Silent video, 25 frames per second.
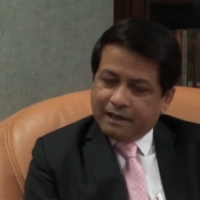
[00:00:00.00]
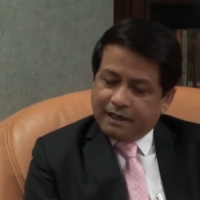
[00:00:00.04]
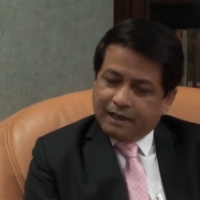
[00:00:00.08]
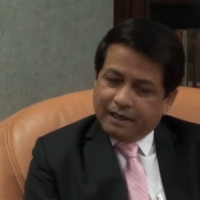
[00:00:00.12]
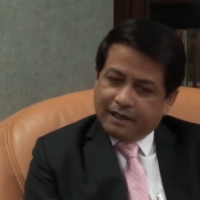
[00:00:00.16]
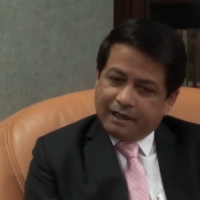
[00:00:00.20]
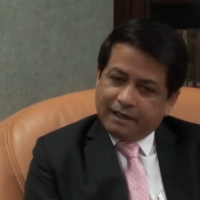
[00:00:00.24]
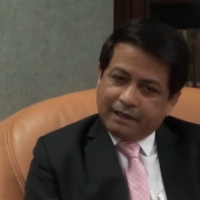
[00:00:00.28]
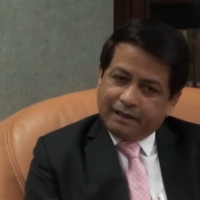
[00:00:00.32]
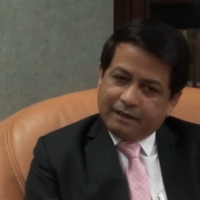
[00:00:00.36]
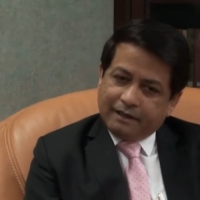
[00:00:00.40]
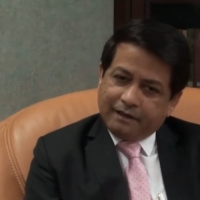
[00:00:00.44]

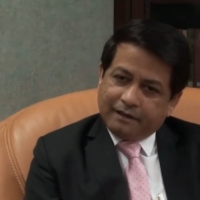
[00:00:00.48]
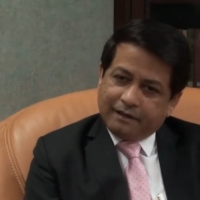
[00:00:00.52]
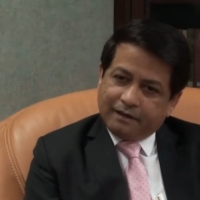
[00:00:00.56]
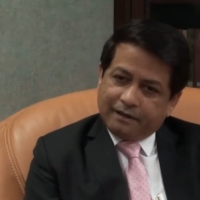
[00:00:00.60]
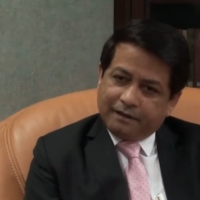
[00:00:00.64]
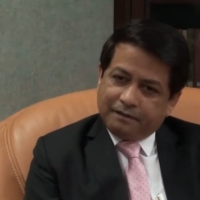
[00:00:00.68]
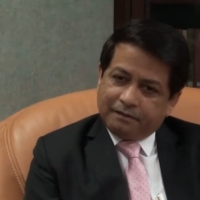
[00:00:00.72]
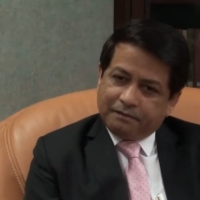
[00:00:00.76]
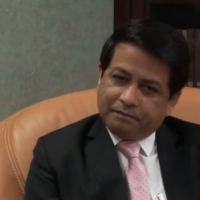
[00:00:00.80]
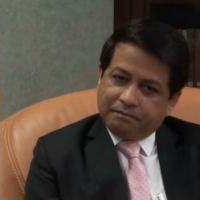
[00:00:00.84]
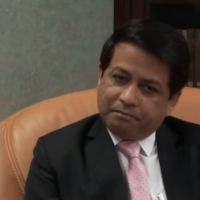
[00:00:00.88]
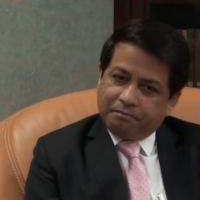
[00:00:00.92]
and
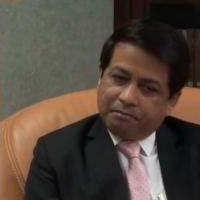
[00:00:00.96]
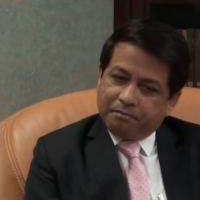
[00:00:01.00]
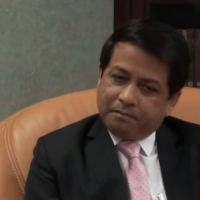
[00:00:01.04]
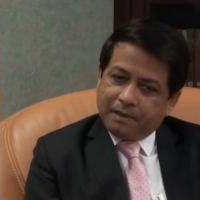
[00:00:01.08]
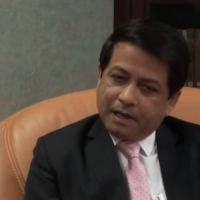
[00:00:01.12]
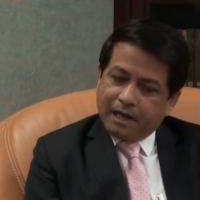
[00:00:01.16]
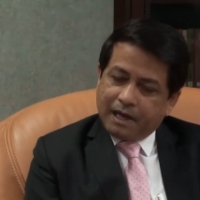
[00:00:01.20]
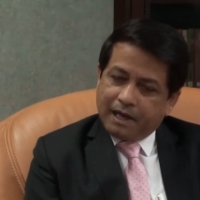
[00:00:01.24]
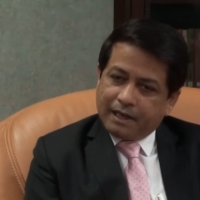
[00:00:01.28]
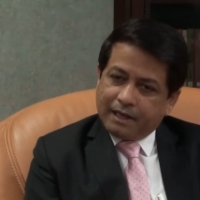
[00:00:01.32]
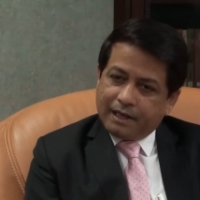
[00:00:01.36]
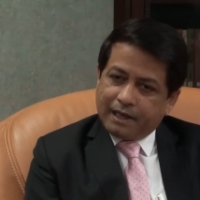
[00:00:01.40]
uh,
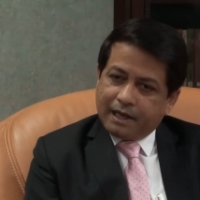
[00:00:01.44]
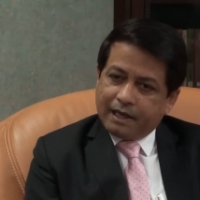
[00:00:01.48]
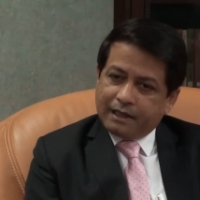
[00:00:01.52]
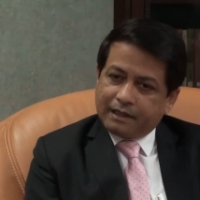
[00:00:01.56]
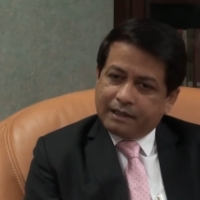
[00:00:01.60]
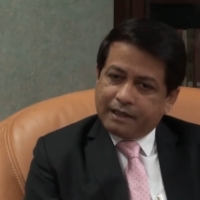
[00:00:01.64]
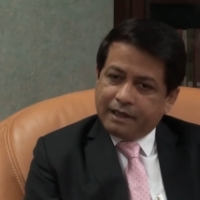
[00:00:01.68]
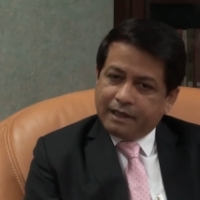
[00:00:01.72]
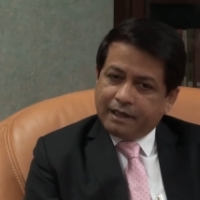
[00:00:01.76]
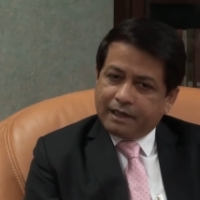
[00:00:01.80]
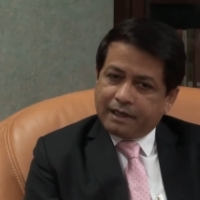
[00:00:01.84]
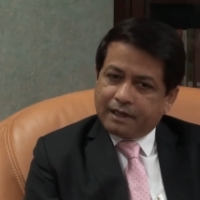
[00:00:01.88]
I I
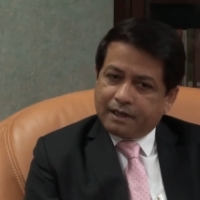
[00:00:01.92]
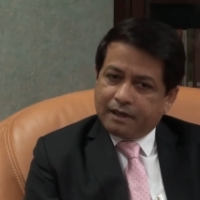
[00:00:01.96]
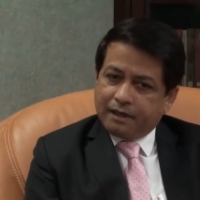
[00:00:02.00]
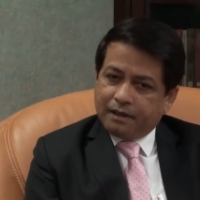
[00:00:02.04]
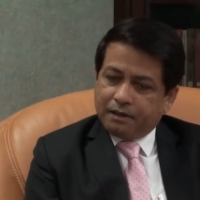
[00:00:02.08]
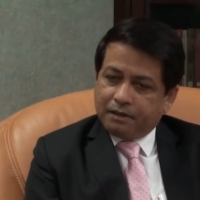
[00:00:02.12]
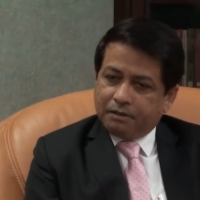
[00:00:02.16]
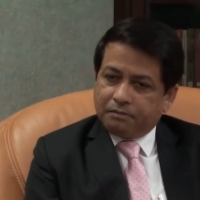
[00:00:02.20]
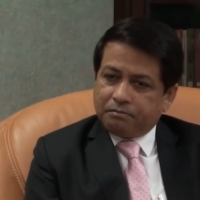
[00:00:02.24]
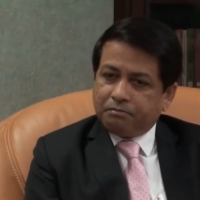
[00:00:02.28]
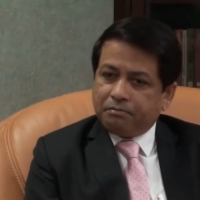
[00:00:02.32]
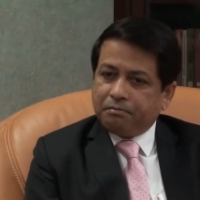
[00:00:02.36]
think
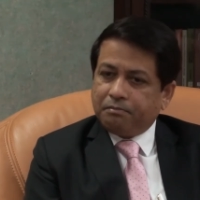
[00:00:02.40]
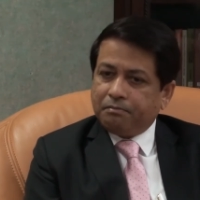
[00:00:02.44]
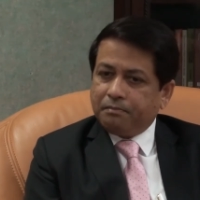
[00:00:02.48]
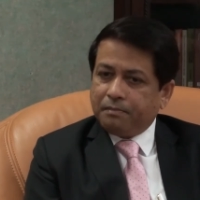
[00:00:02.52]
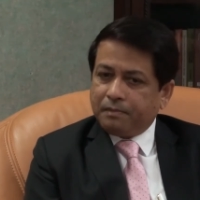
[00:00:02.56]
the